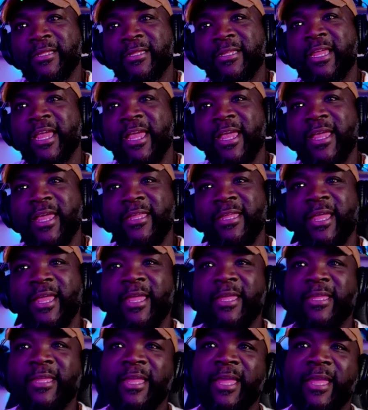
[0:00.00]

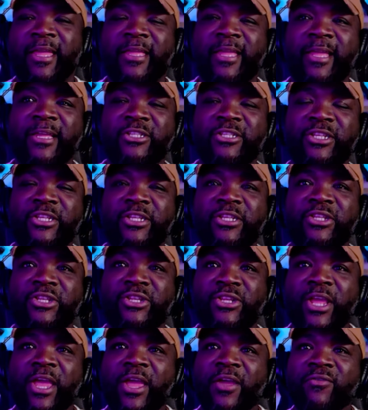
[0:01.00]
Yeah. She
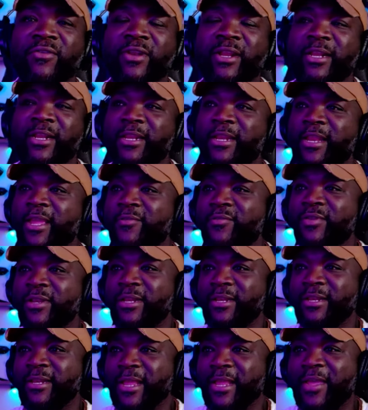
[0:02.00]

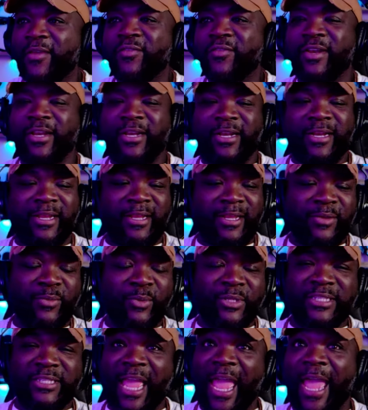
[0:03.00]
definitely
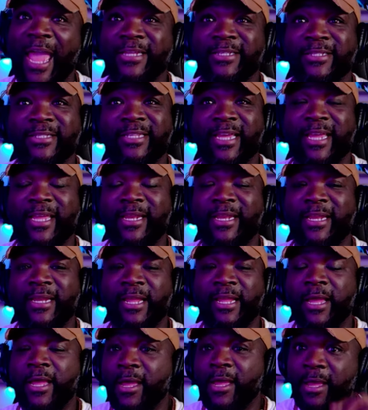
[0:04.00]
was agitated.
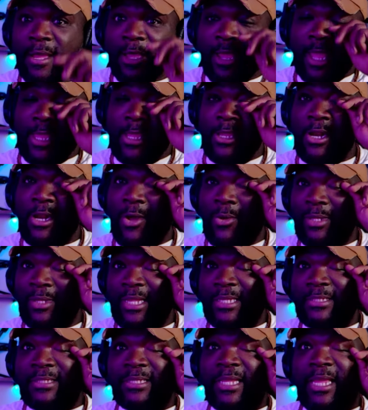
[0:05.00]
You know what
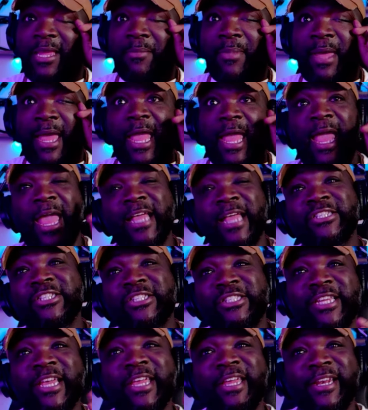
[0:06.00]
they say about
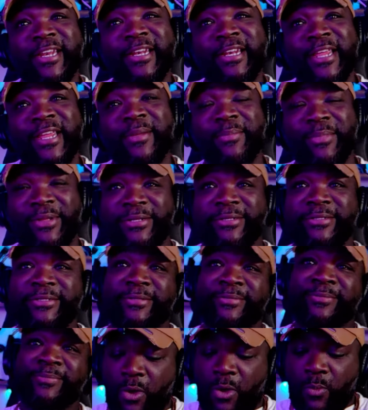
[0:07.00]
agitated
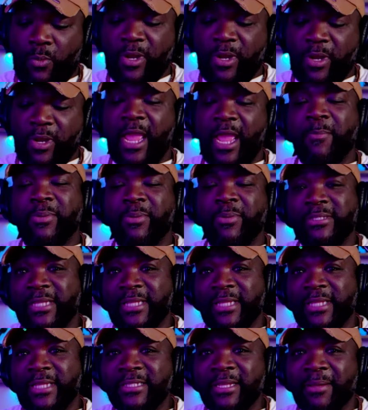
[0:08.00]
demons? When they
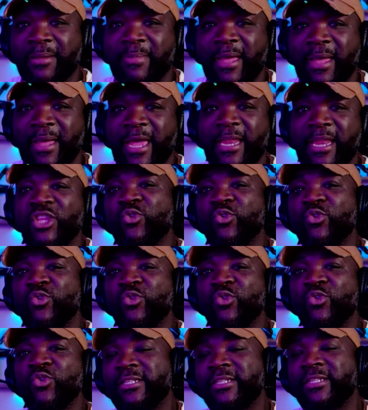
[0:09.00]
possess somebody, you
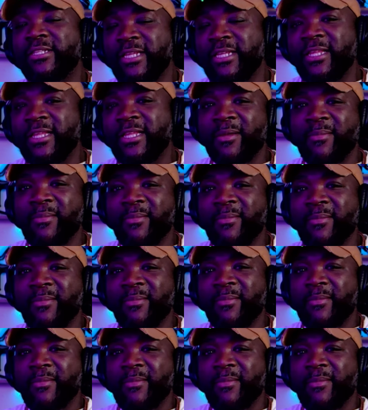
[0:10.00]
can see them